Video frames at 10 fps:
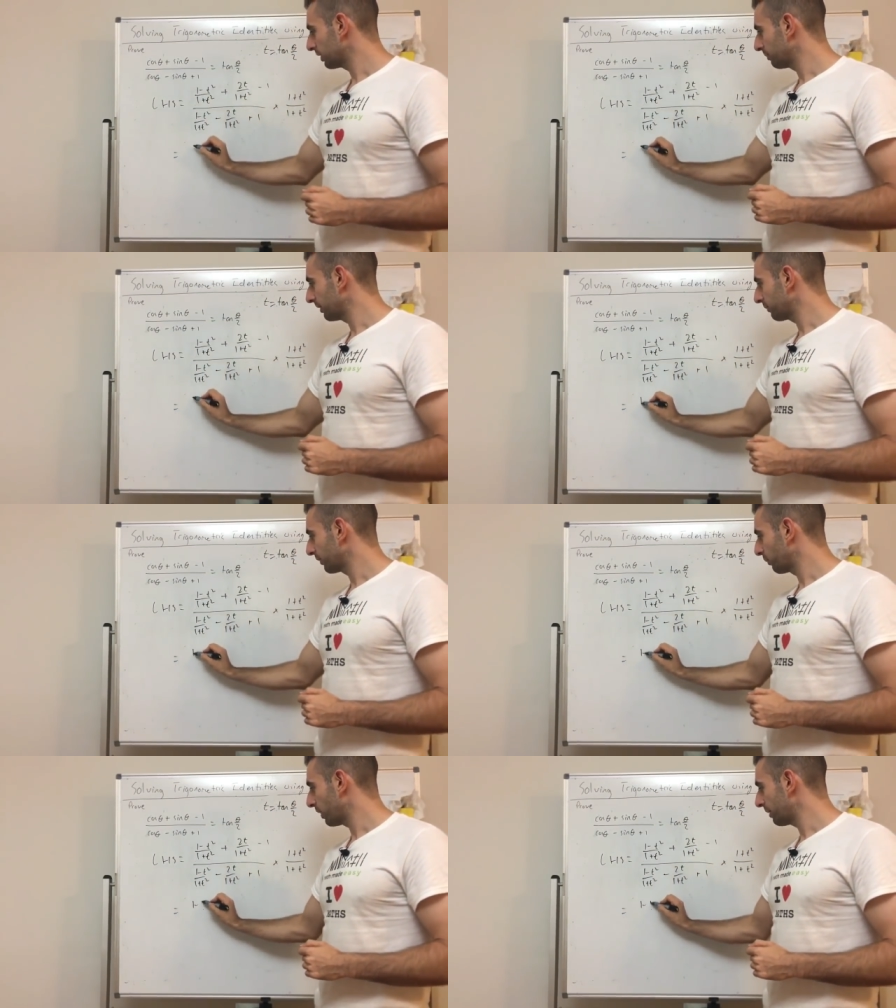I'm left
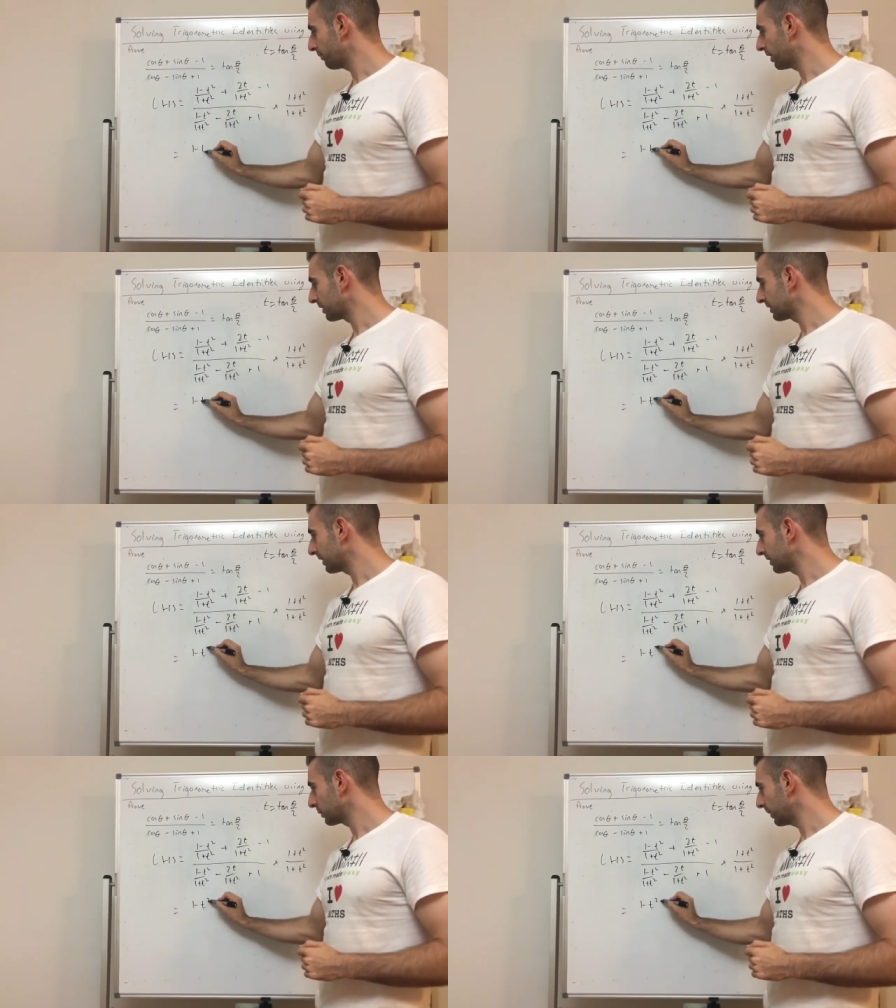with 1 minus
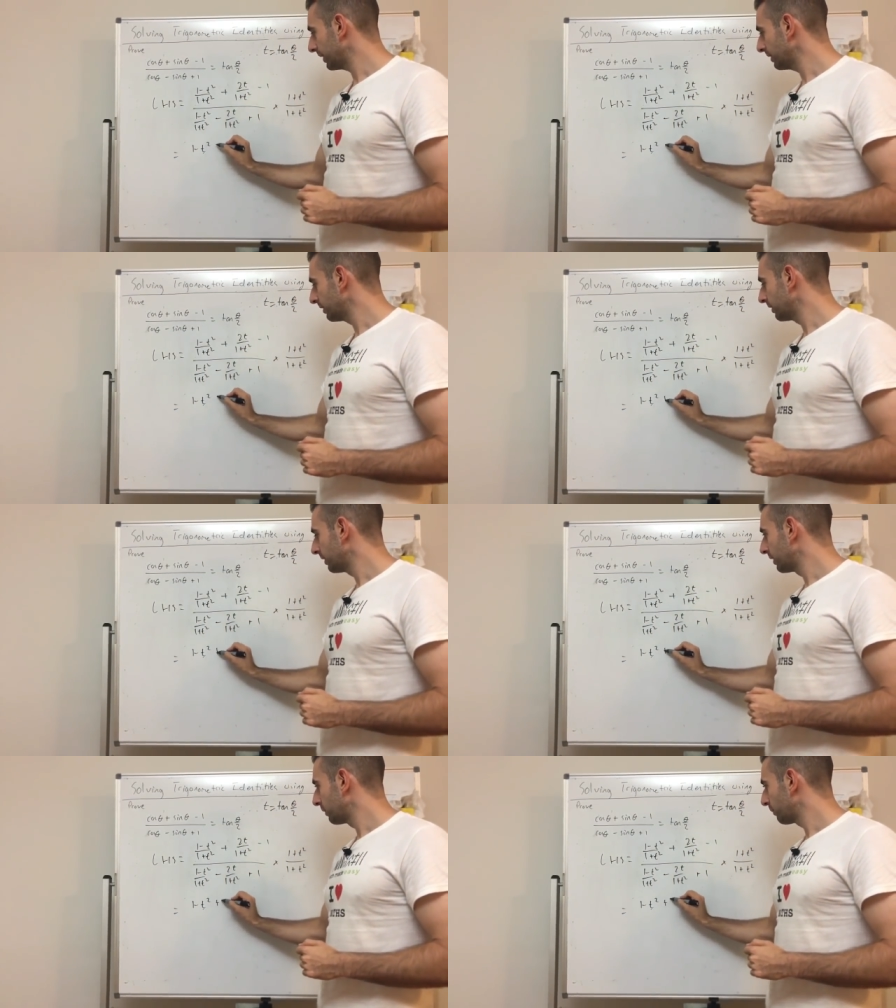t squared
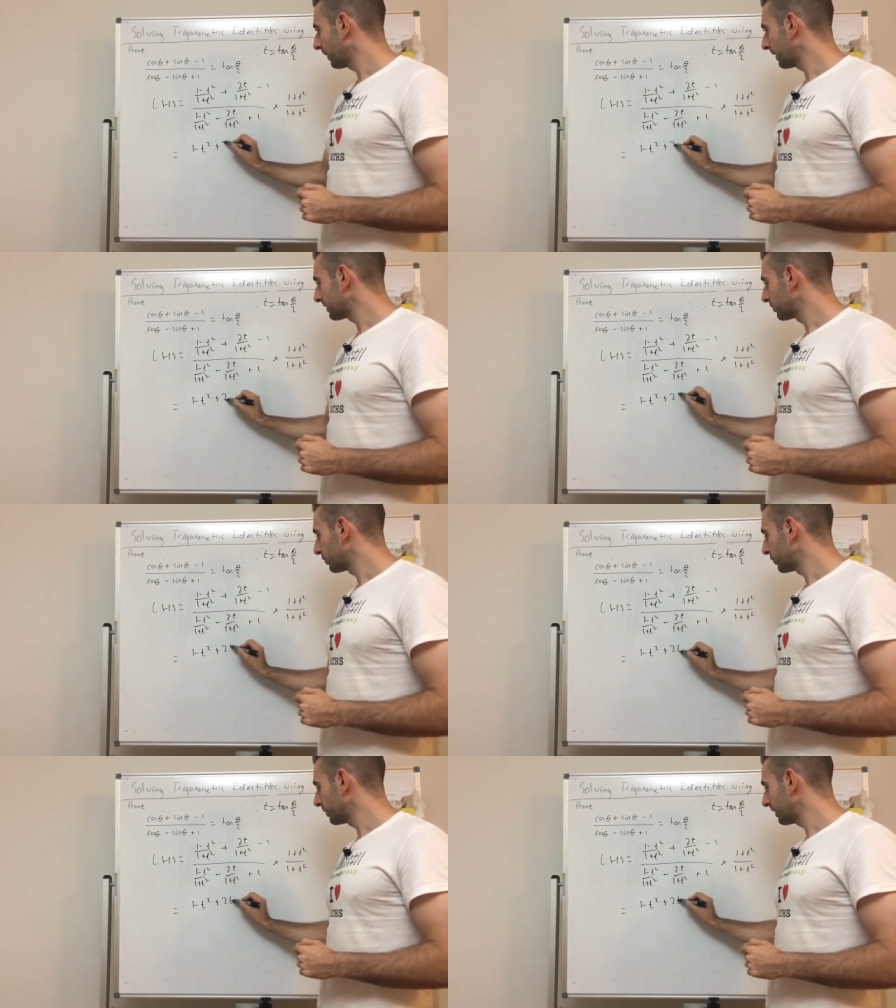plus
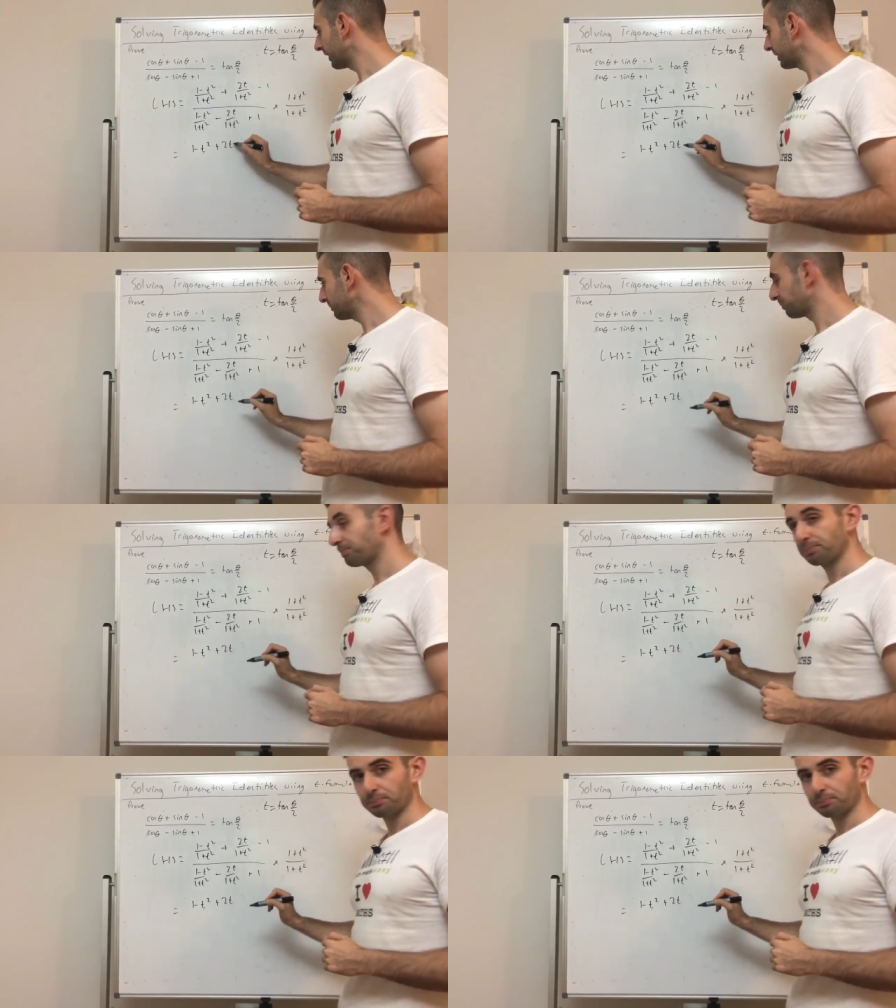2t.